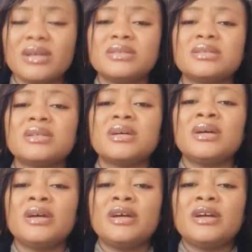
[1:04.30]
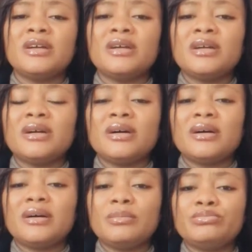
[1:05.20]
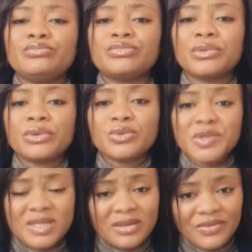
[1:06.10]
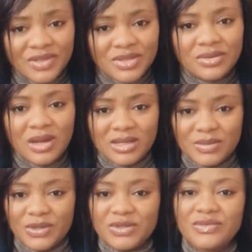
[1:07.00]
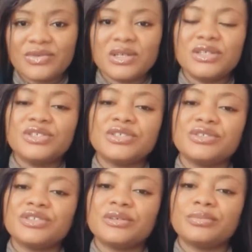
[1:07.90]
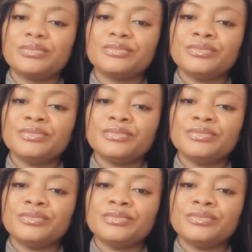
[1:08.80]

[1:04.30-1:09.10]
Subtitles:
and could we say the physical aspects of relationship.